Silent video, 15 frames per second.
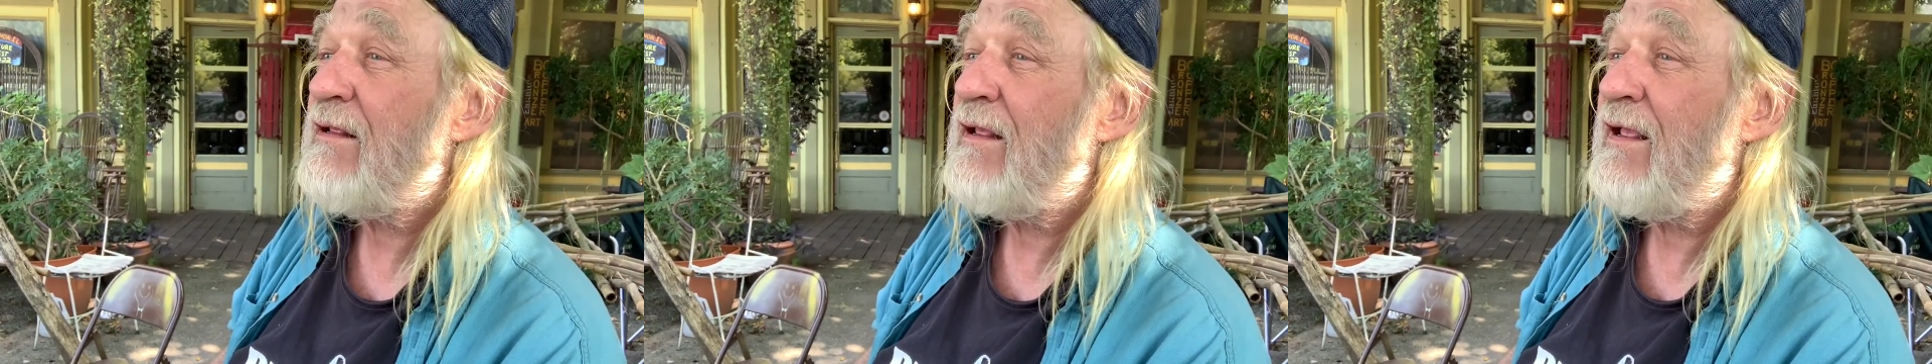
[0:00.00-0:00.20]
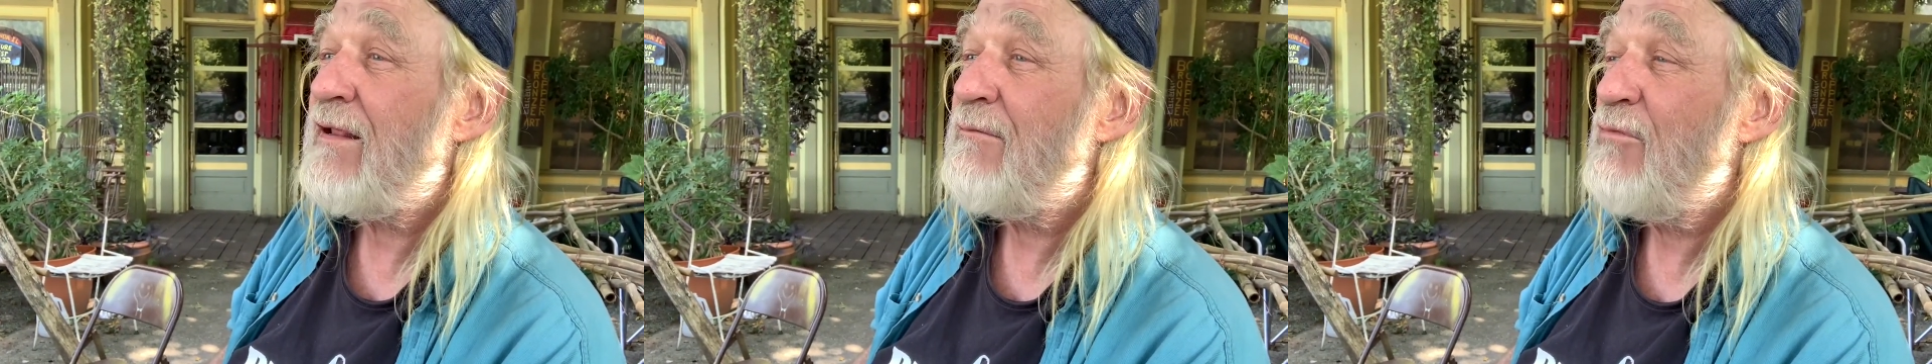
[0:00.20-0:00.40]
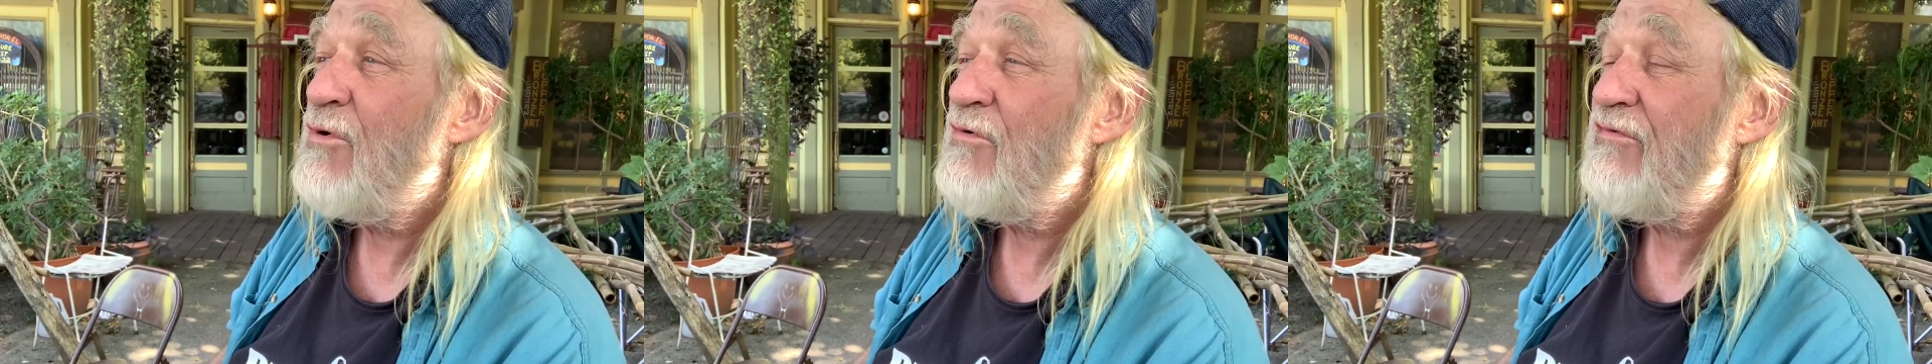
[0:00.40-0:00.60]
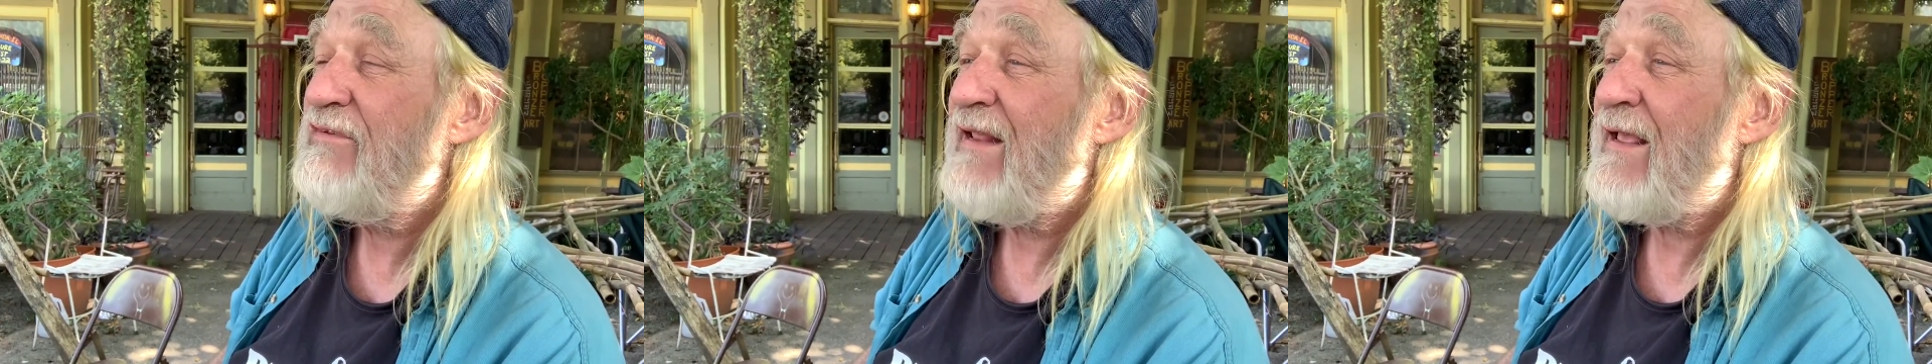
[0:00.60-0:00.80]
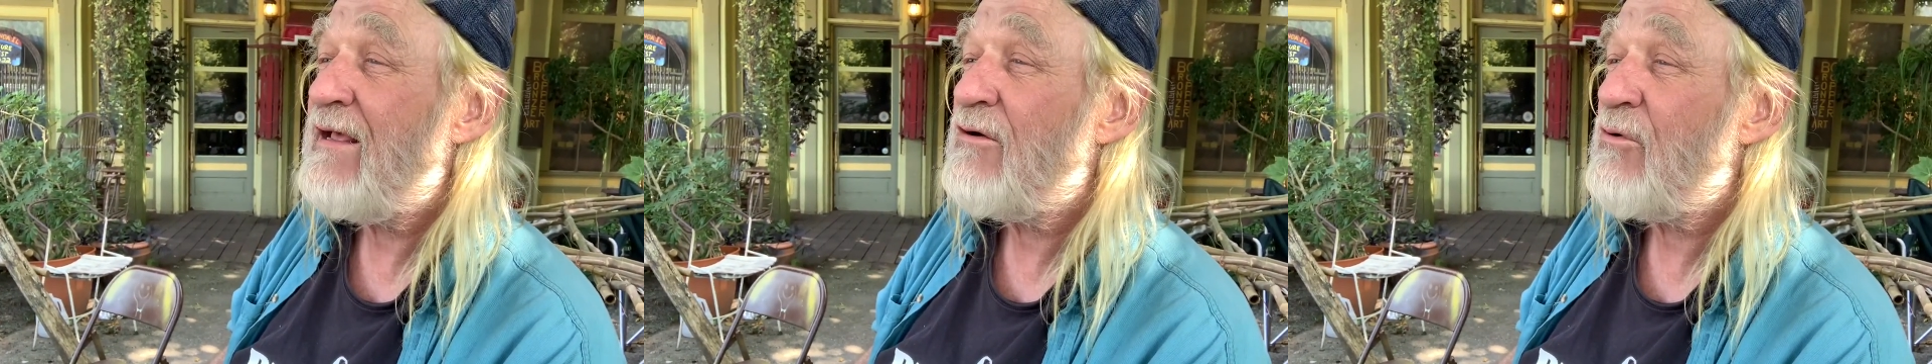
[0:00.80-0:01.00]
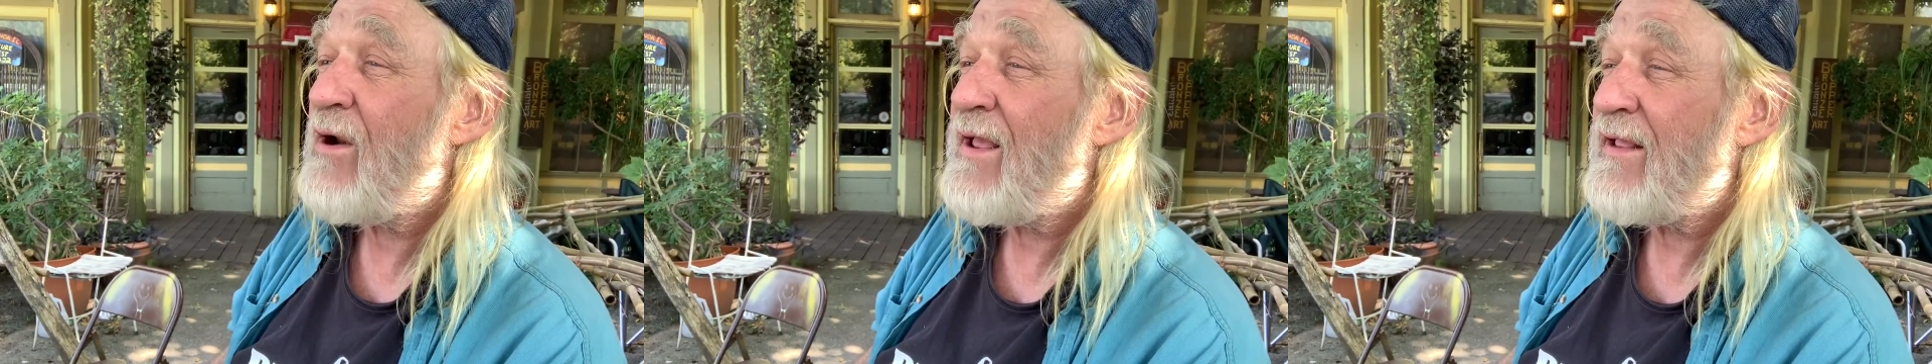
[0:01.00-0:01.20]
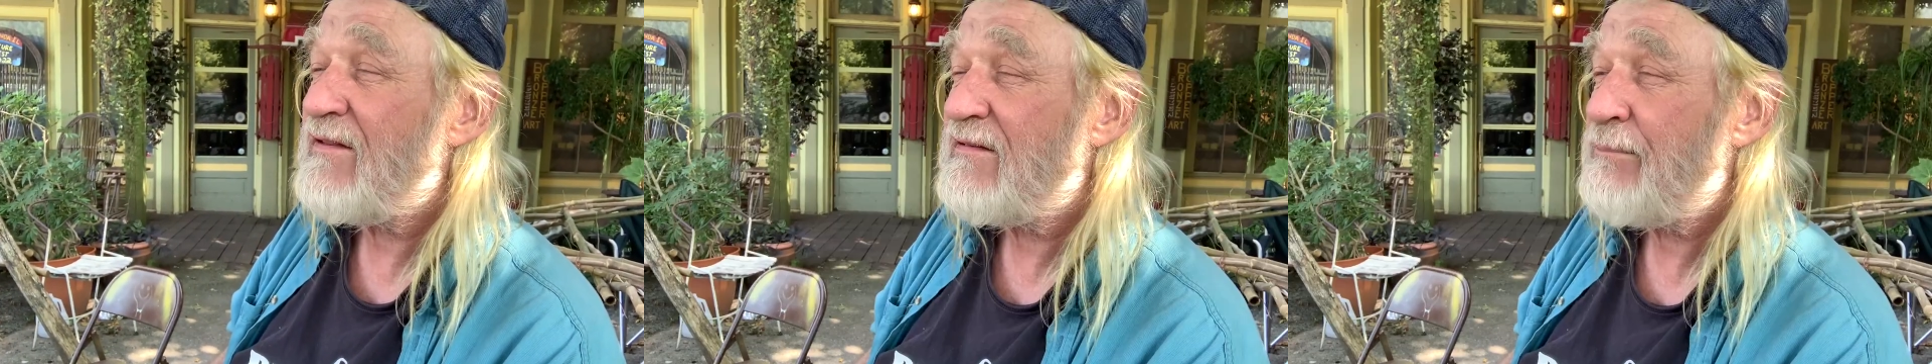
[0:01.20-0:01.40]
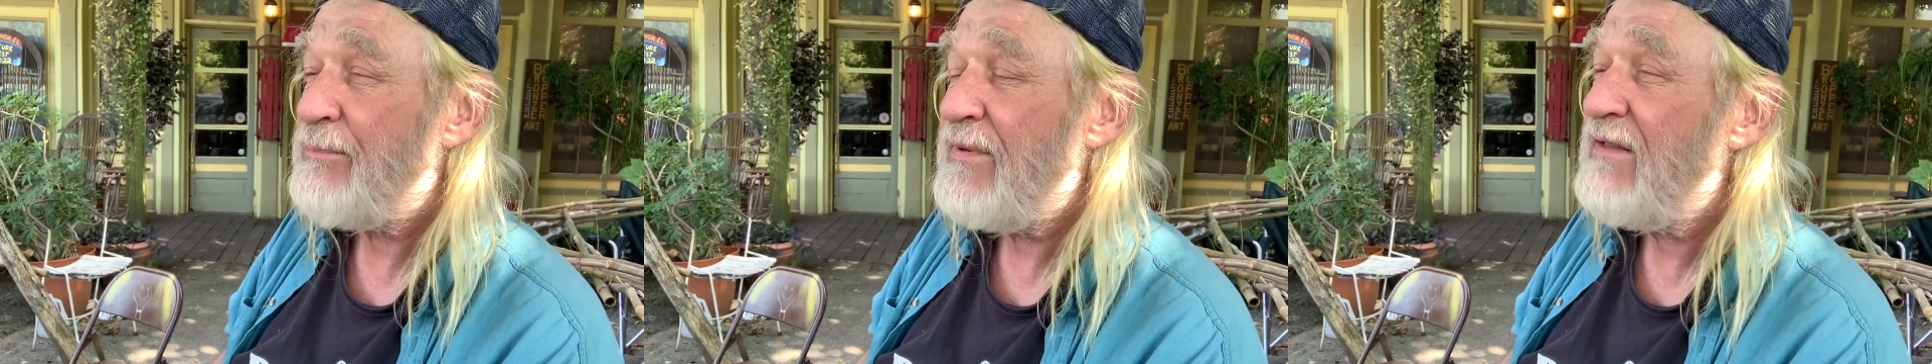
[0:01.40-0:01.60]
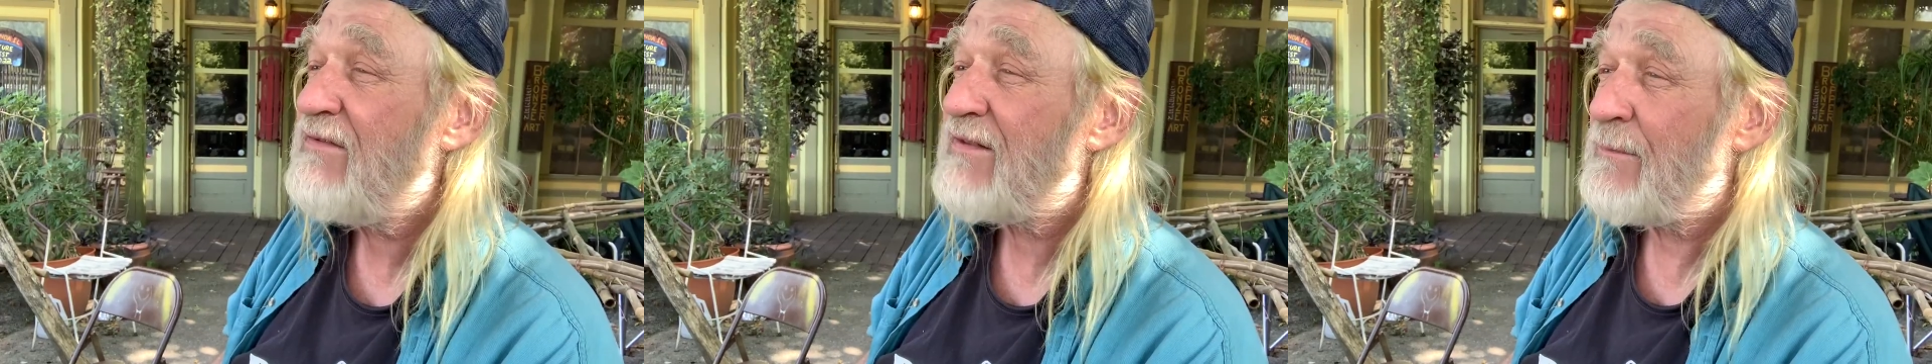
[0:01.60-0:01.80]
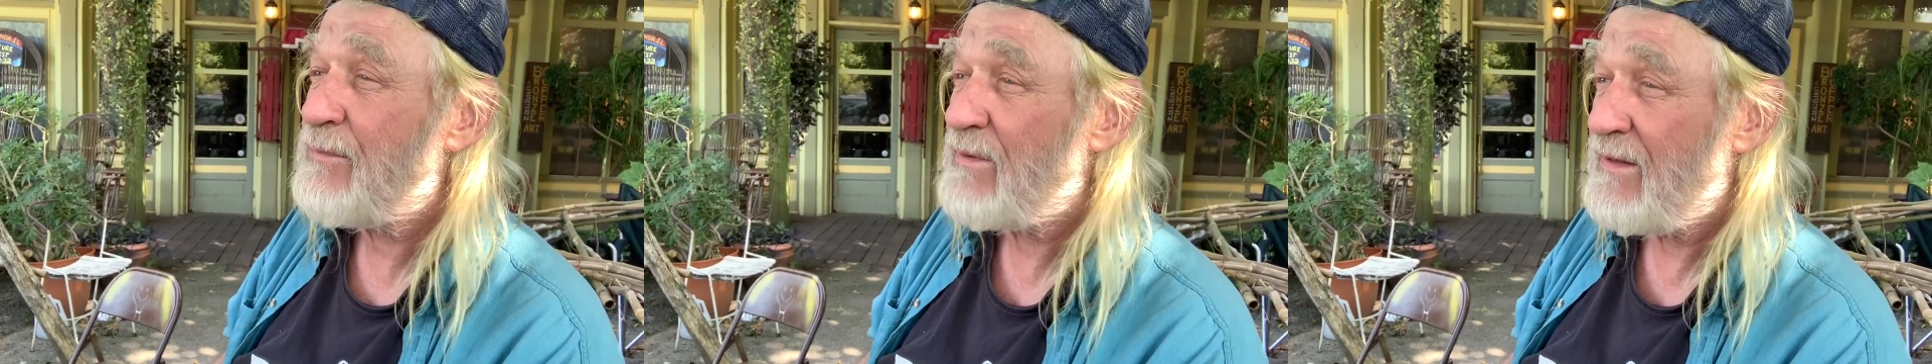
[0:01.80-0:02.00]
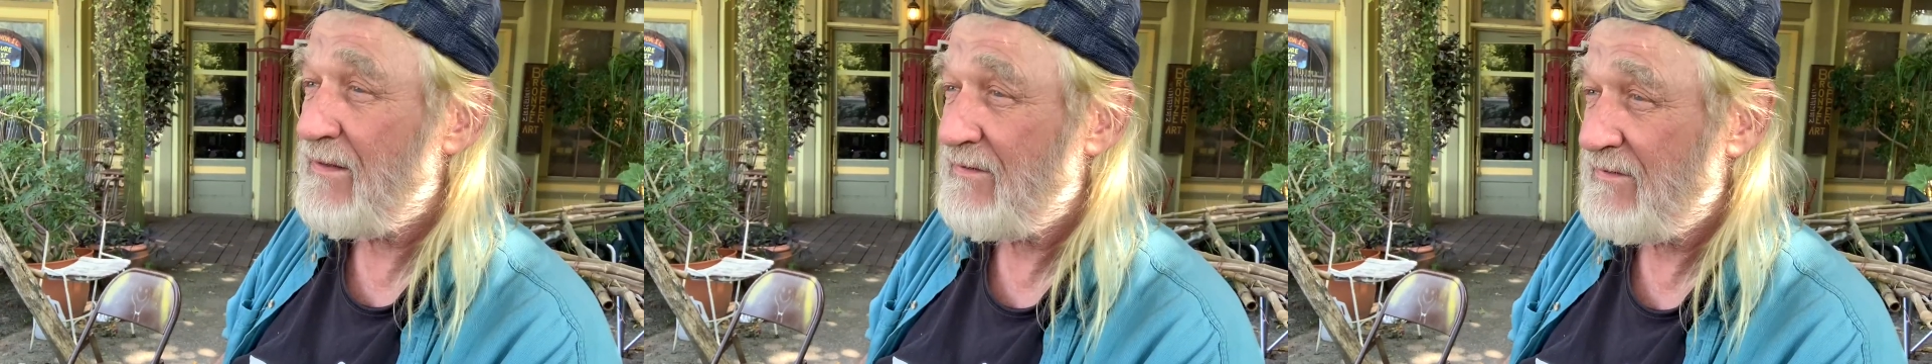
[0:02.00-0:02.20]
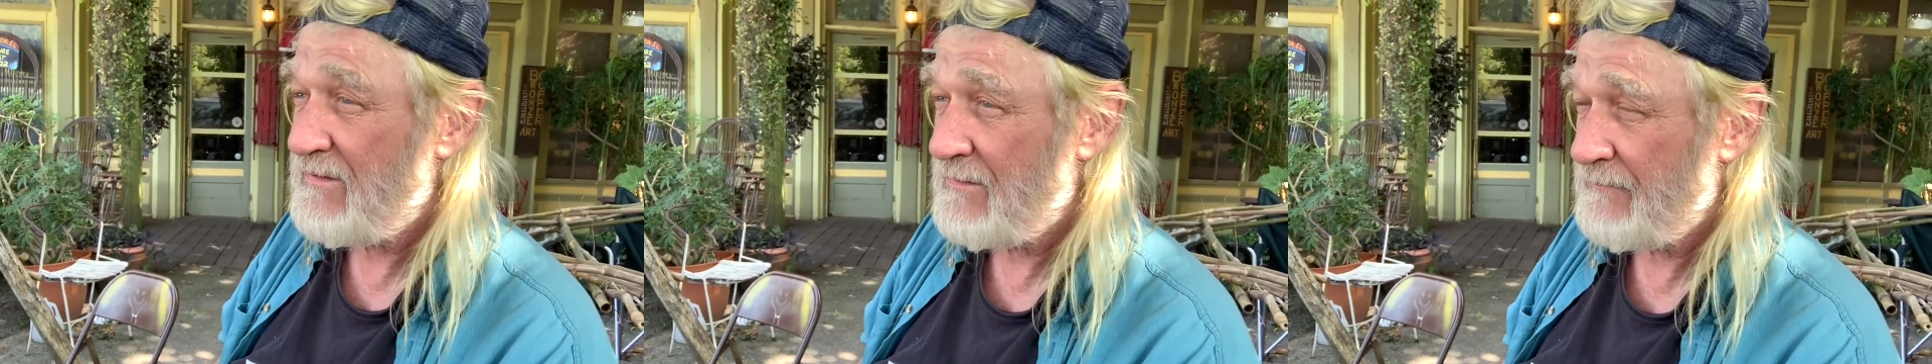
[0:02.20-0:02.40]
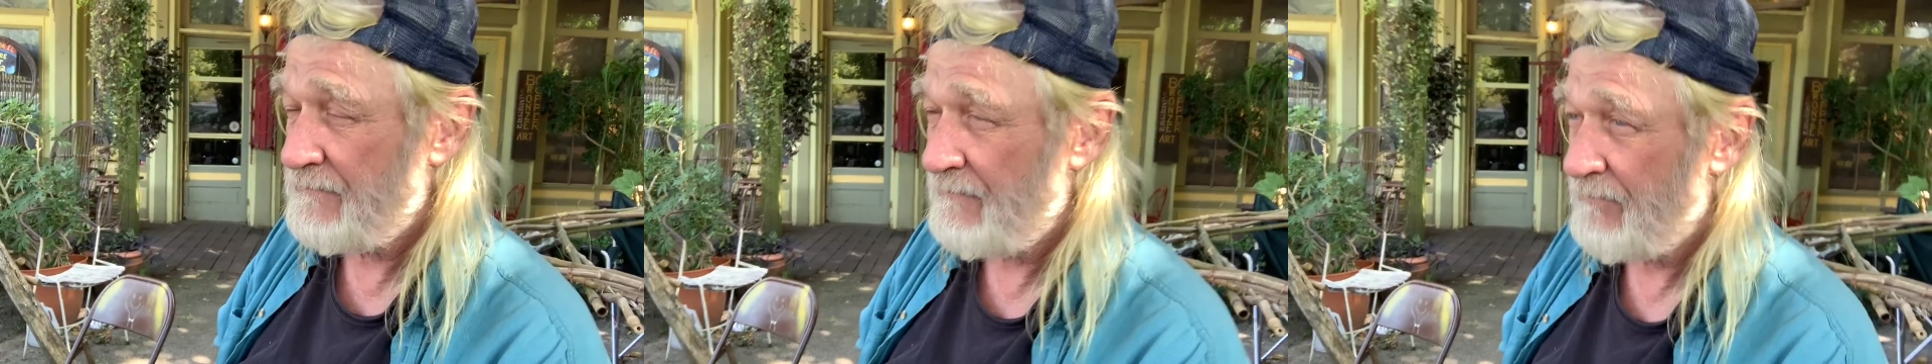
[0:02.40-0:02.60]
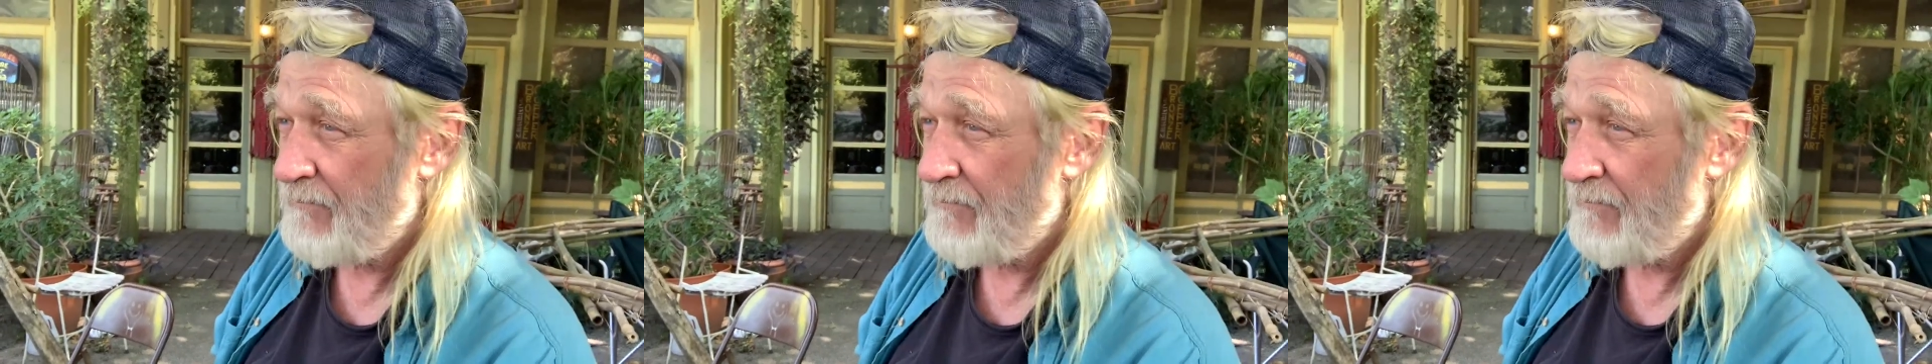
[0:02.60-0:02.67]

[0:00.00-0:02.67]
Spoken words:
and moved Dan Ryan's pizza place in.